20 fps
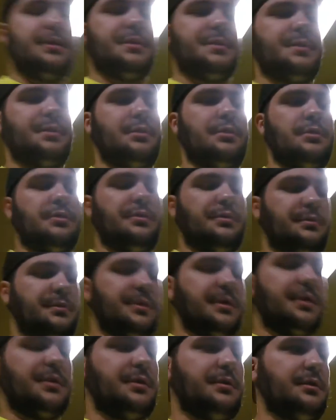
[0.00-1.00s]
So
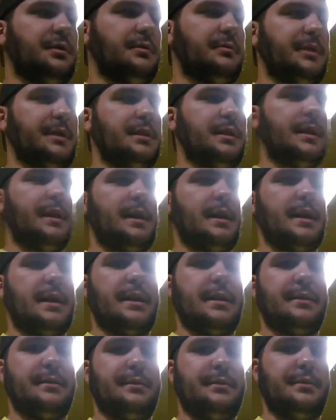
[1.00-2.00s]
to turn the relay
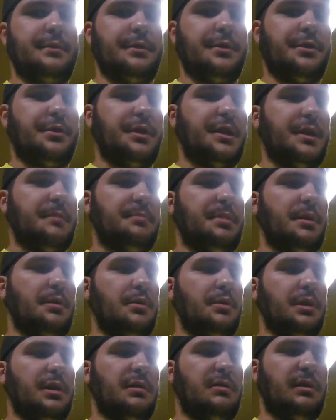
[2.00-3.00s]
on, you need a
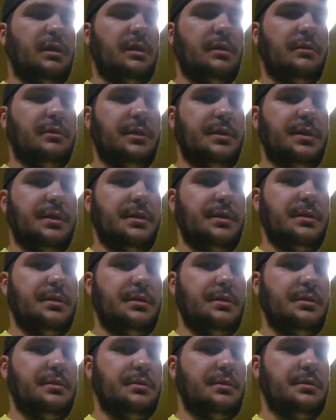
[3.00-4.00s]
power and a ground,
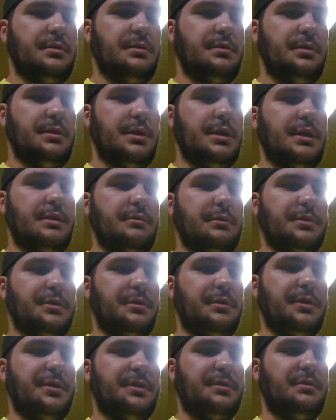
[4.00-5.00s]
which
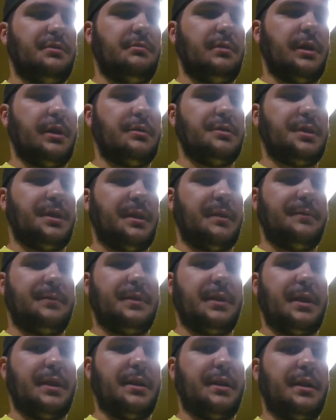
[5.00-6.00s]
are these two wires I have
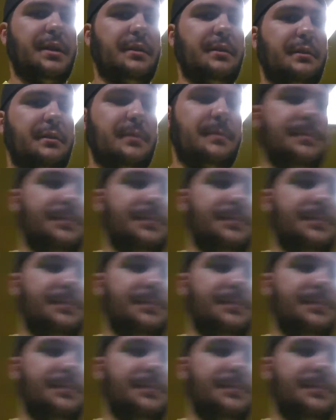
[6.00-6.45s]
tied together.